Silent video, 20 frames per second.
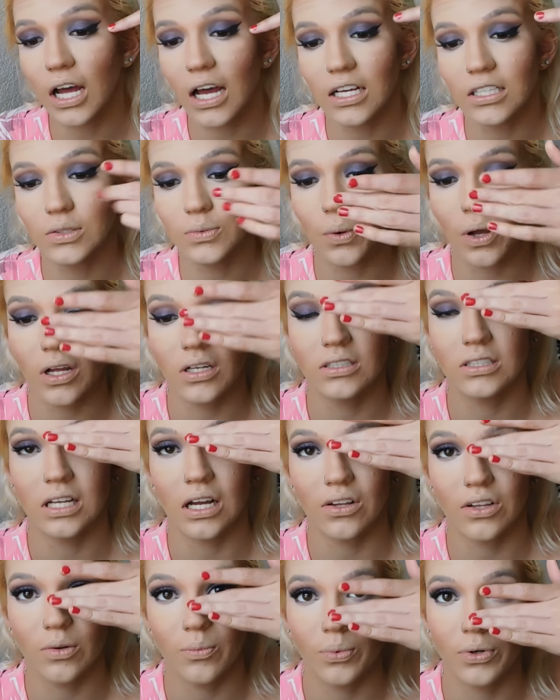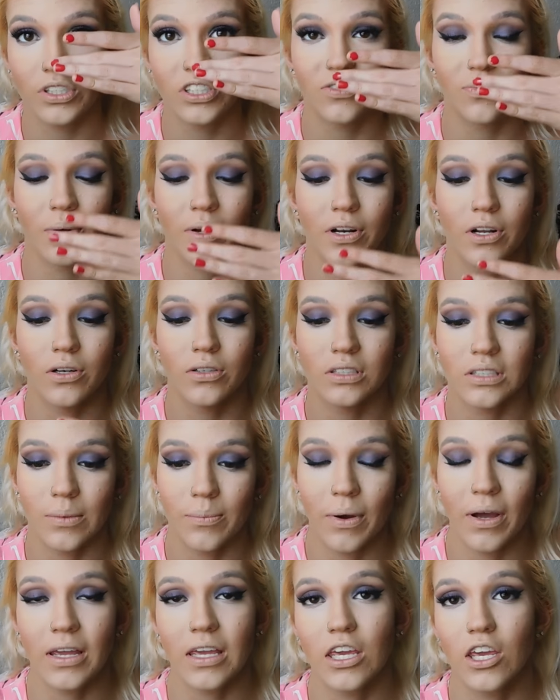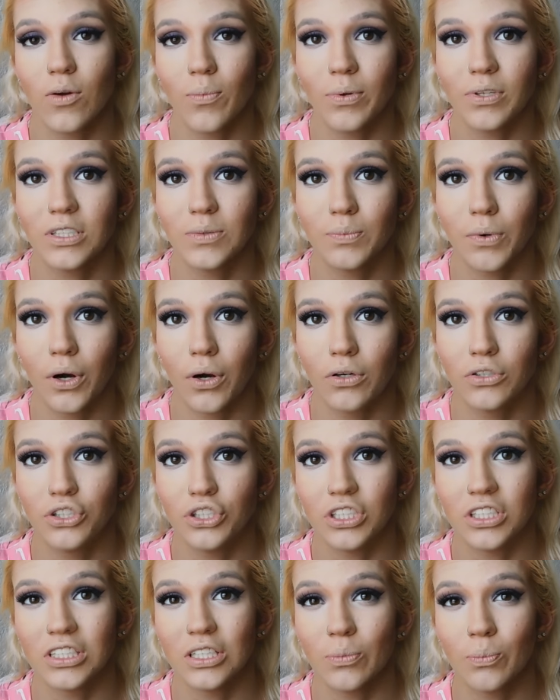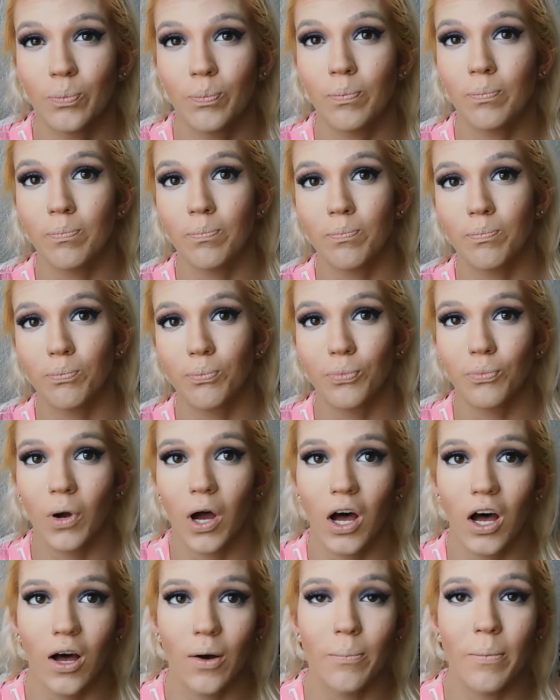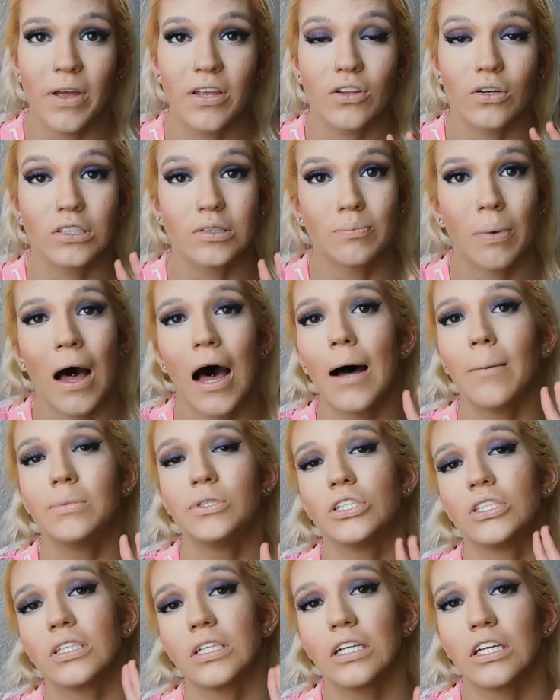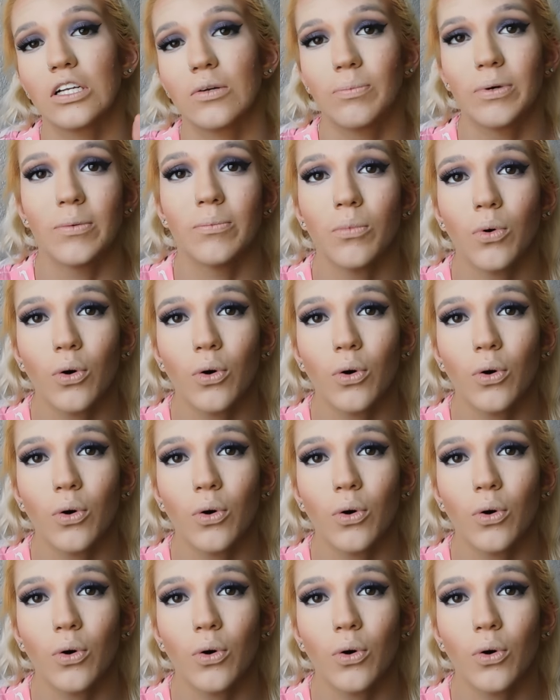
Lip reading: as well as down the bridge of my nose and my cupid's bow, just to make those pop just a little bit